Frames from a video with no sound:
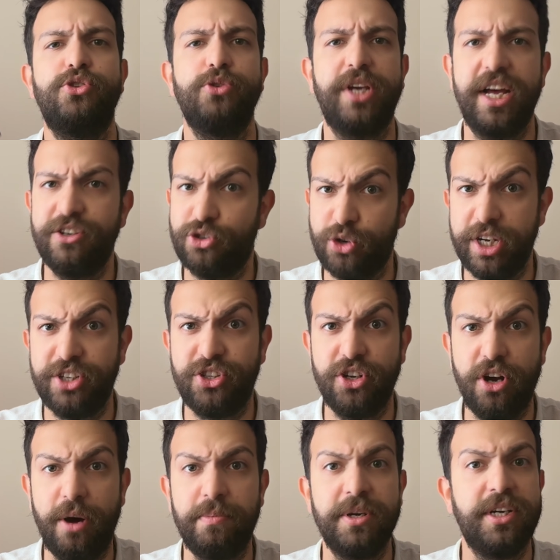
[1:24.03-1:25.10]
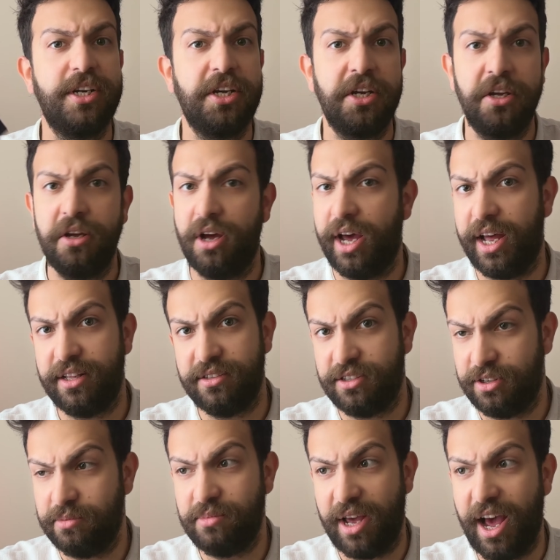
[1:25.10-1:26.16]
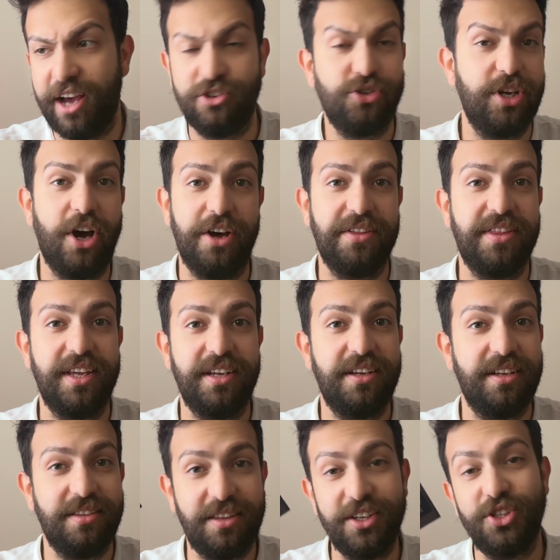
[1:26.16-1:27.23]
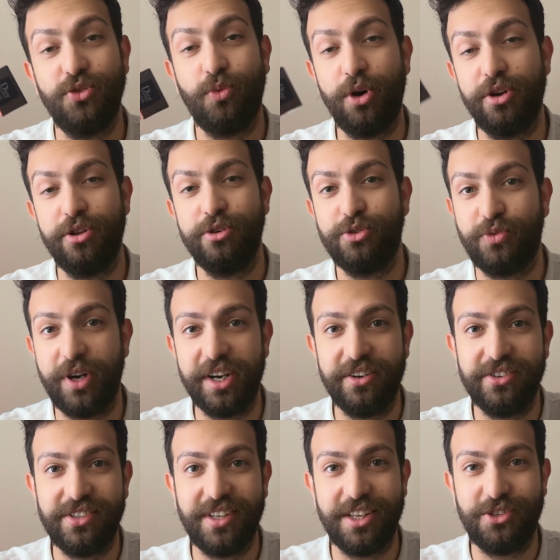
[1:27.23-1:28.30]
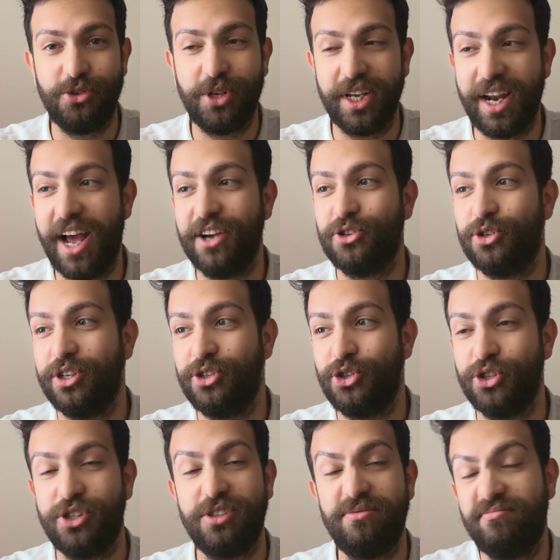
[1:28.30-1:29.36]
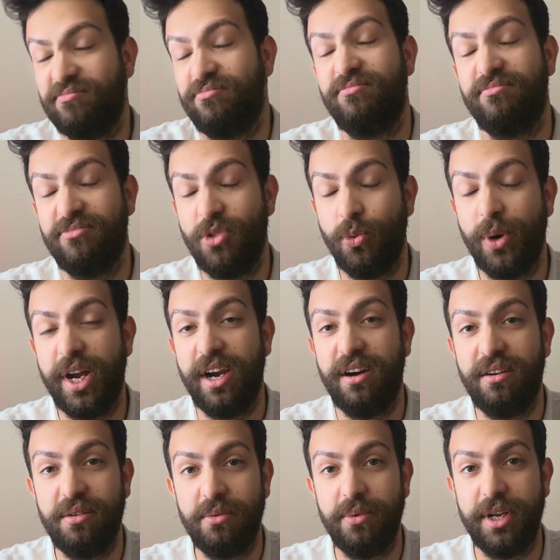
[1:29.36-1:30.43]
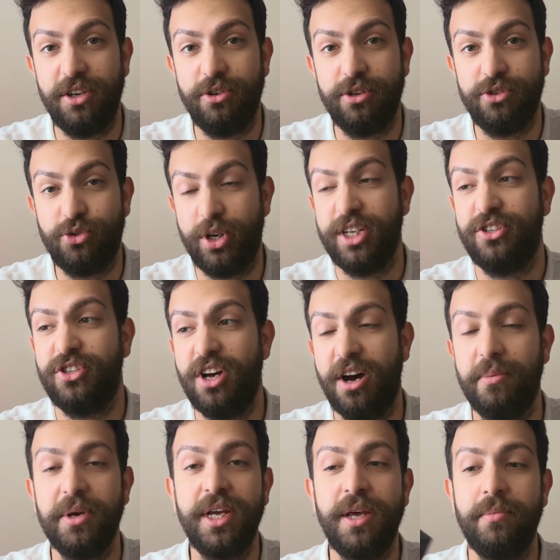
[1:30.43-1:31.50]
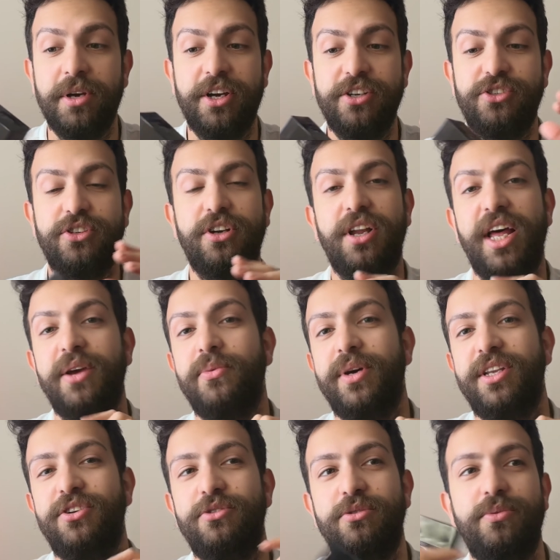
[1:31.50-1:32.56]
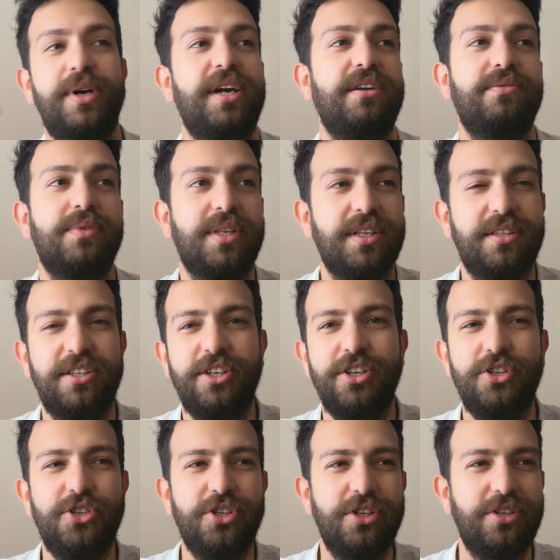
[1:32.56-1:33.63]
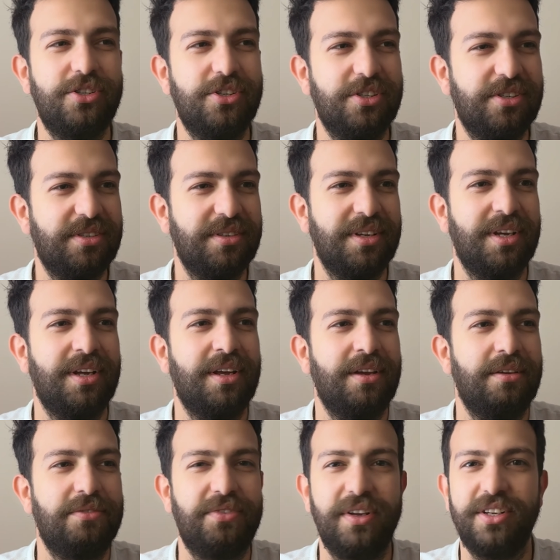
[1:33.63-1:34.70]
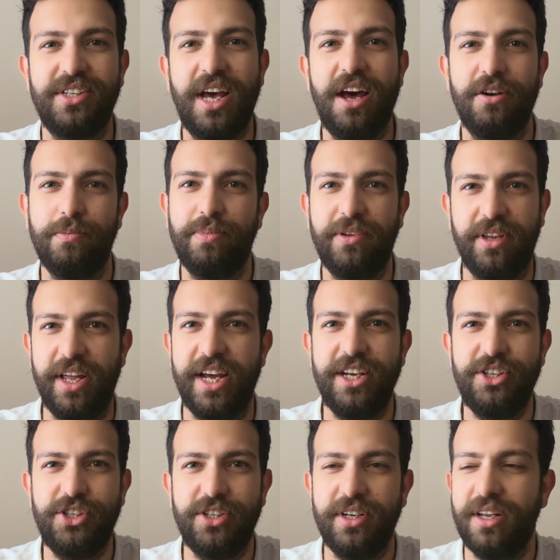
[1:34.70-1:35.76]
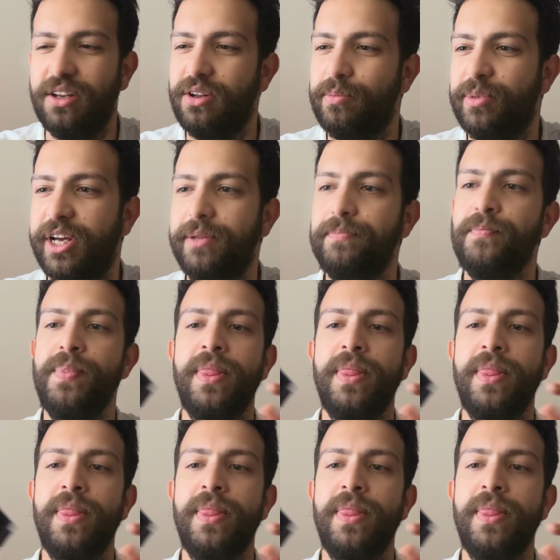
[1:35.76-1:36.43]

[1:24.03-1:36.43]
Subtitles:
You can dress it up, and actually I think this is one of those fragrances that you can actually just wear when you're dressed up, because when you wear it with a t-shirt, just feels out of place a little bit.